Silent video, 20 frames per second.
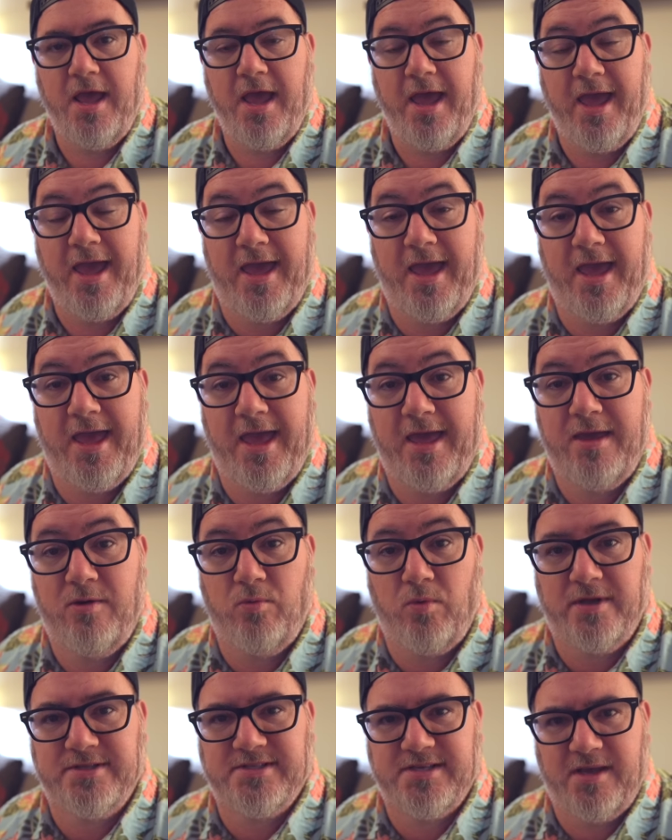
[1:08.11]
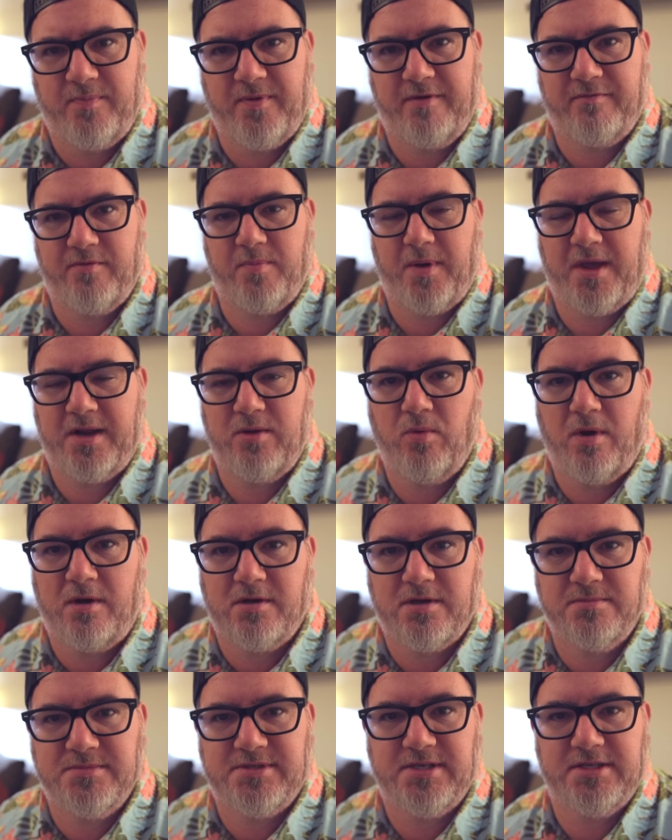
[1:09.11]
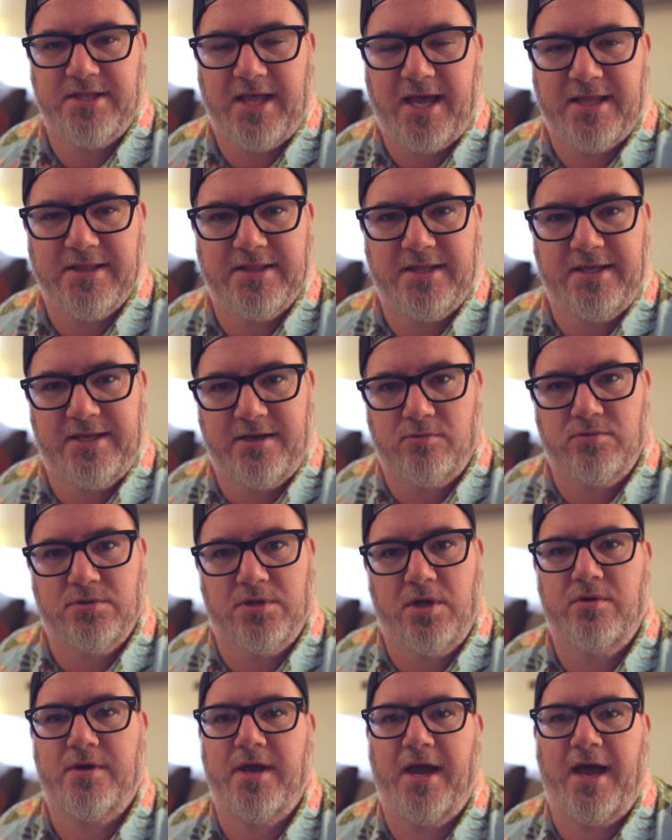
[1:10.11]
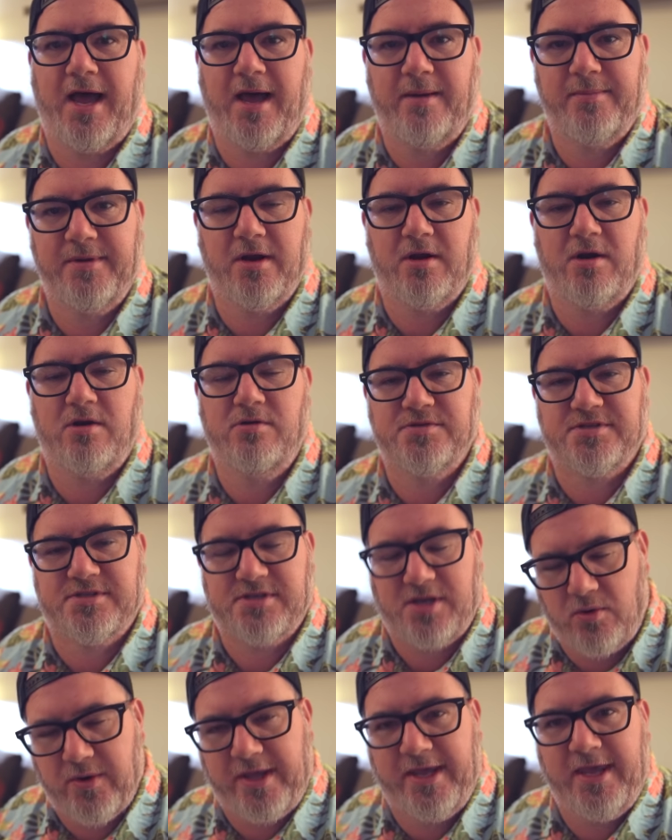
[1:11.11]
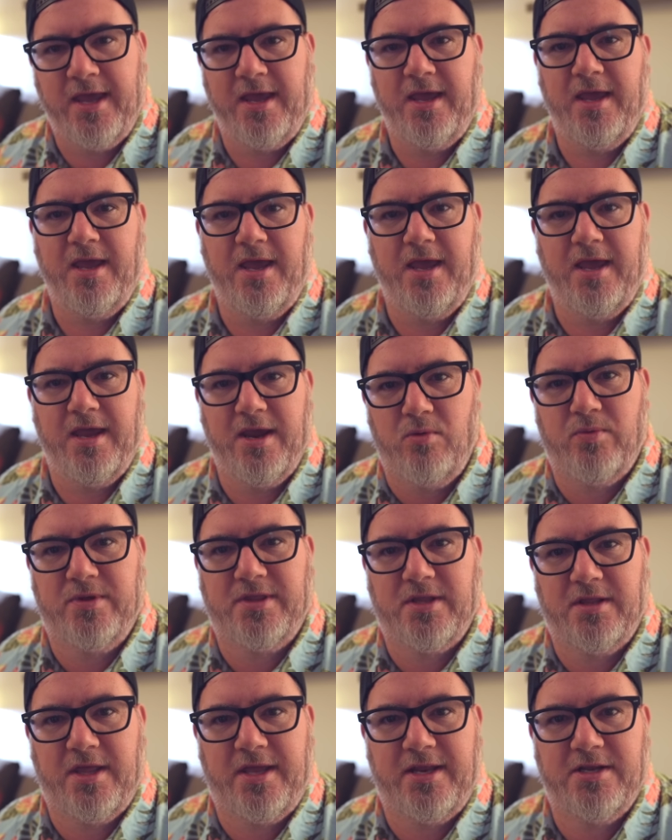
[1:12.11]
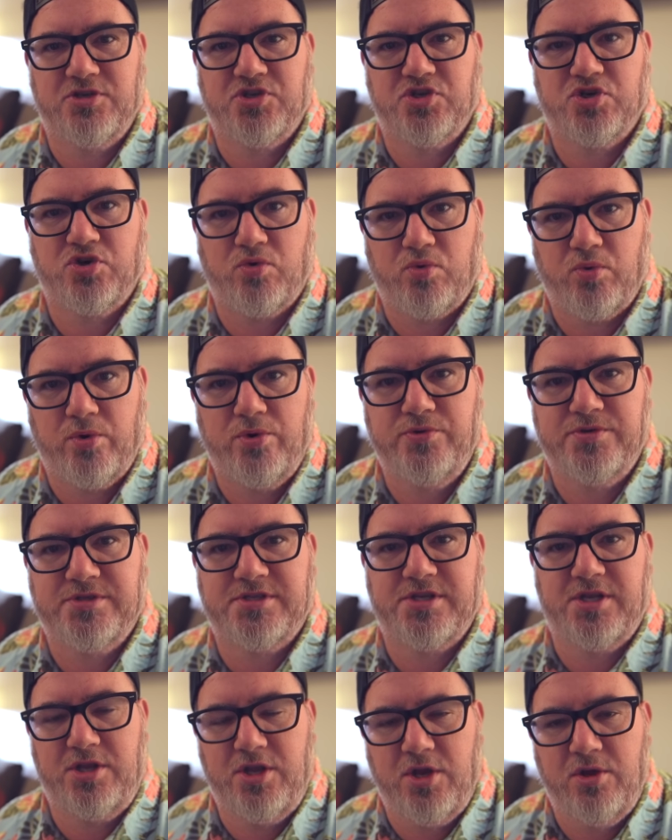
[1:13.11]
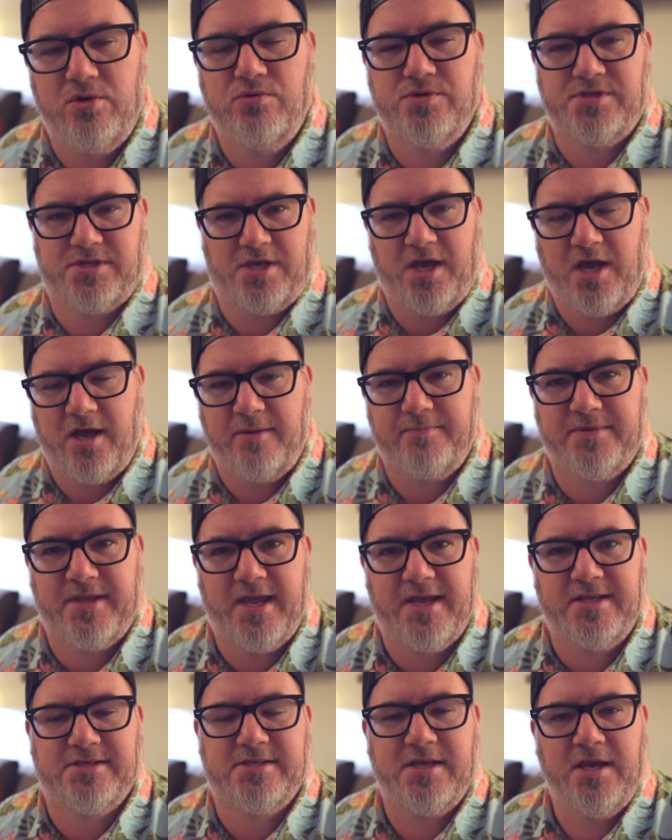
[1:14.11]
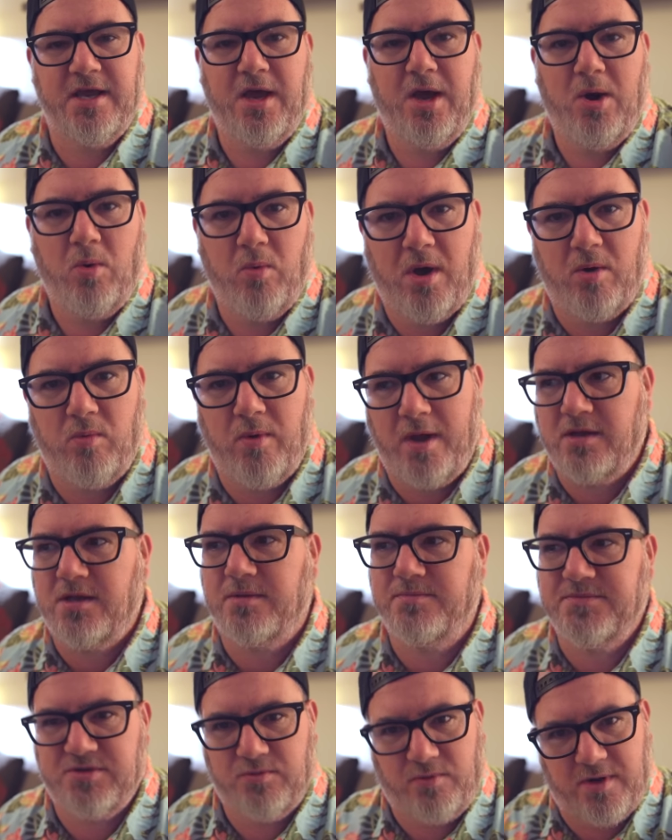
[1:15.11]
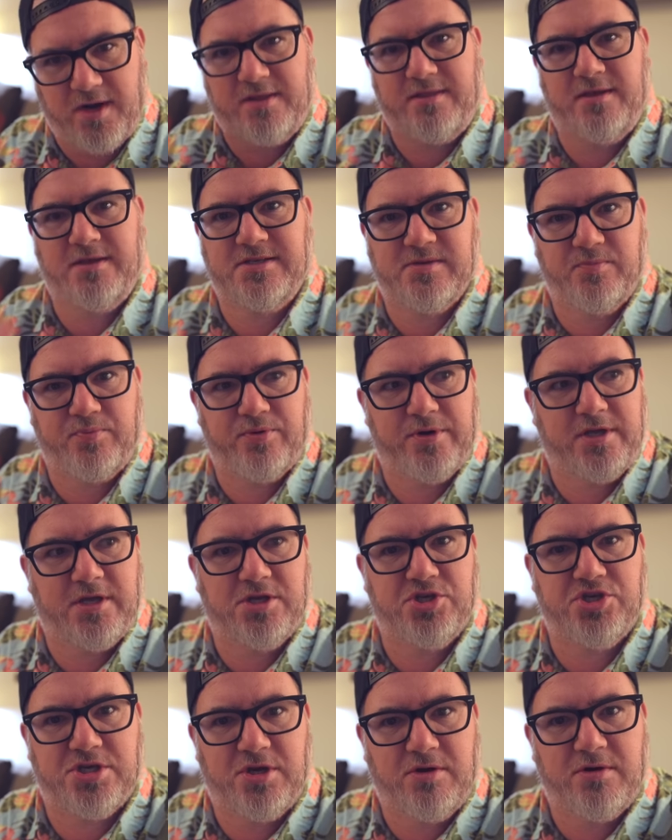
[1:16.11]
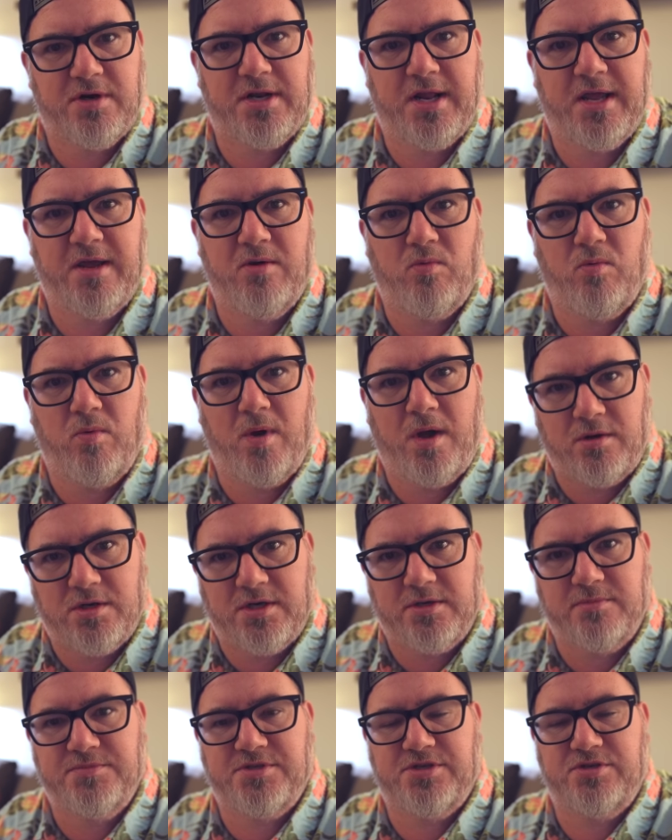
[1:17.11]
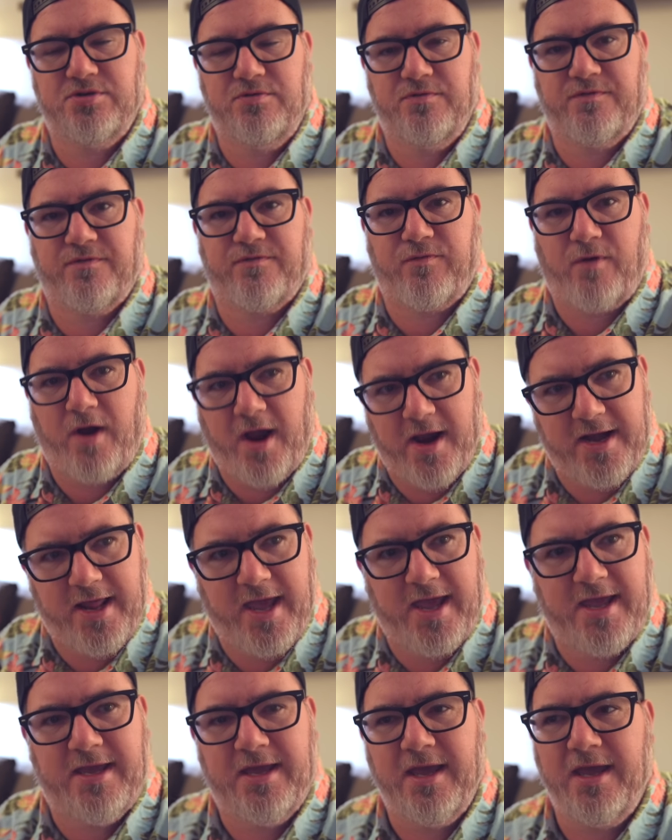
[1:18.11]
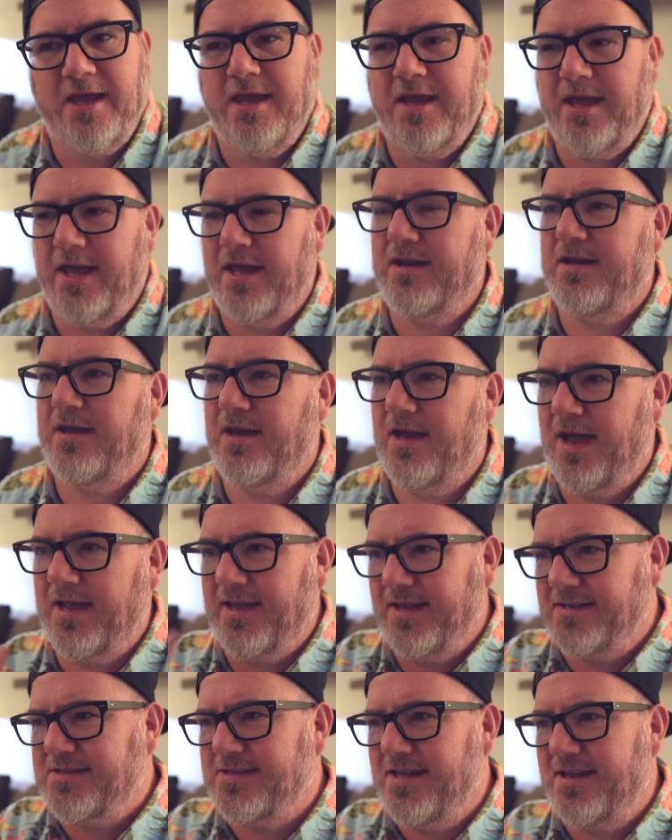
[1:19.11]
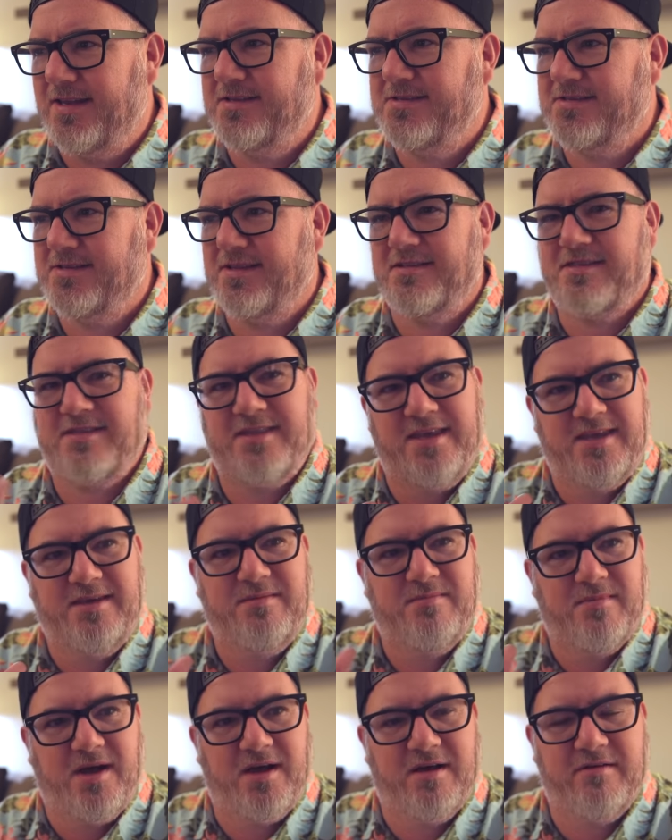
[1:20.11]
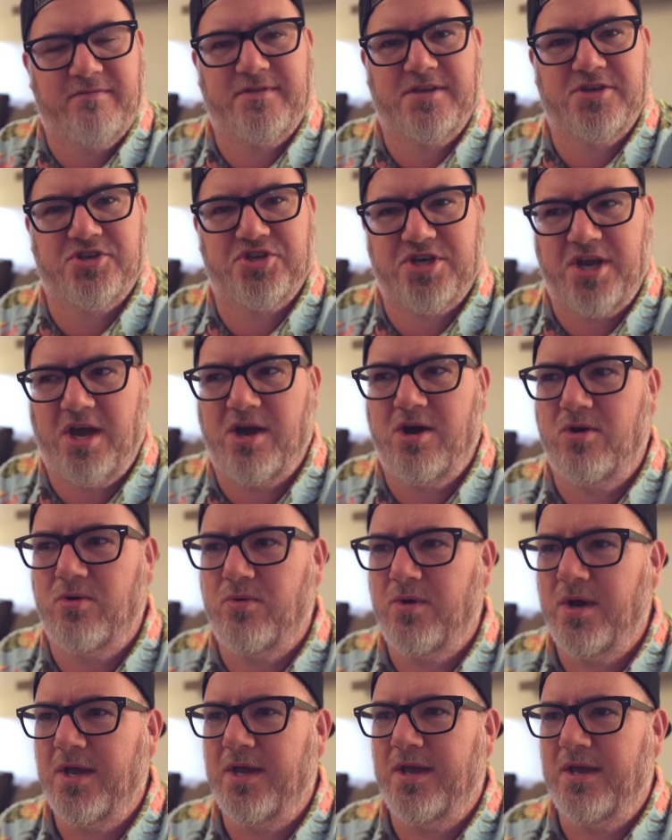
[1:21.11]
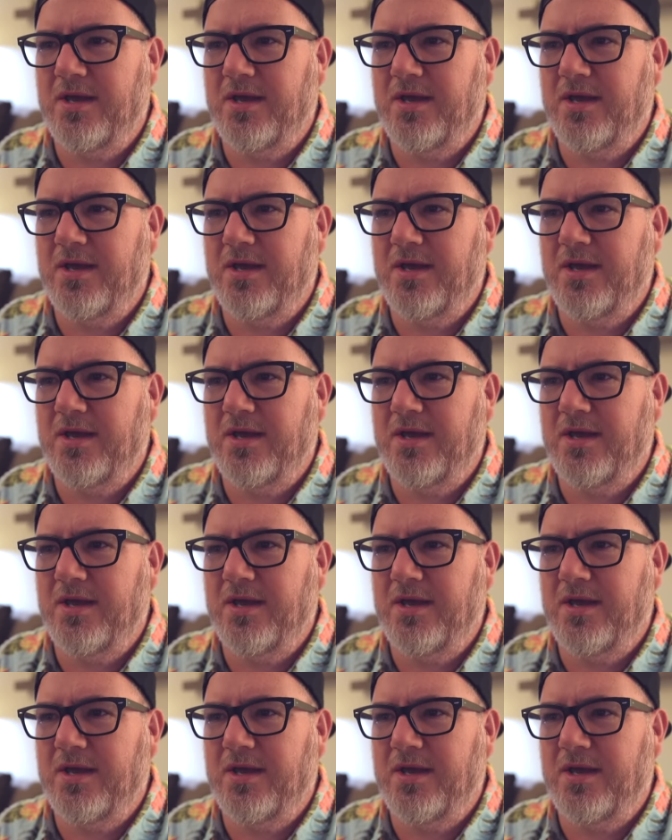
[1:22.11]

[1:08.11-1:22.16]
Hey, what's up, everybody? Welcome to La Lido Loca. I'm your host, Tony, here with the latest cruise news updates. Well, welcome to what I think is a pretty good show today. Welcome to Friday. And I guess that is the theme of the show.